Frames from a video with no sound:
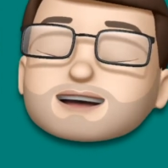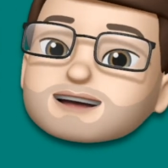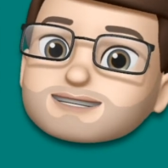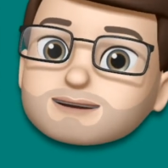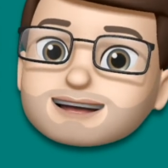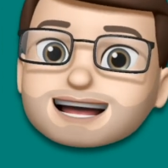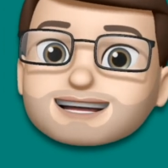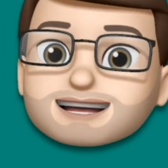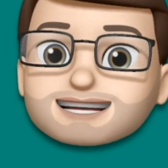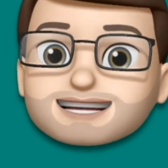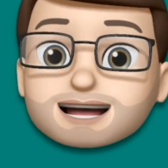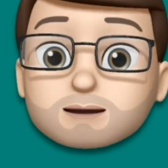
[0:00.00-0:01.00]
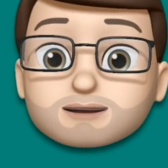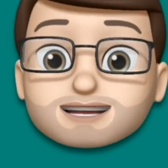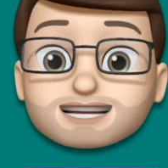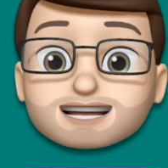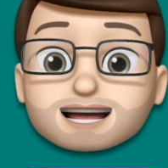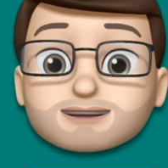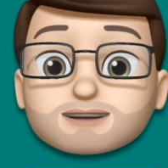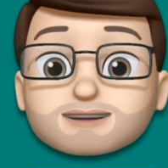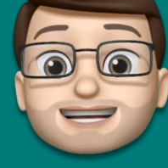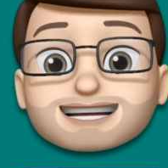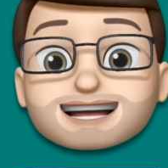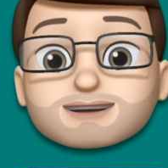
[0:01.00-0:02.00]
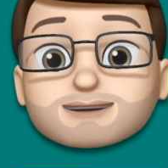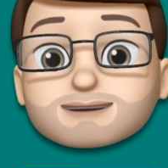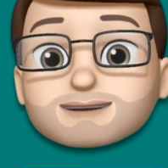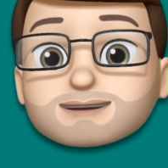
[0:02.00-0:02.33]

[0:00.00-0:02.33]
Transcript: From here you're going to tap onto save video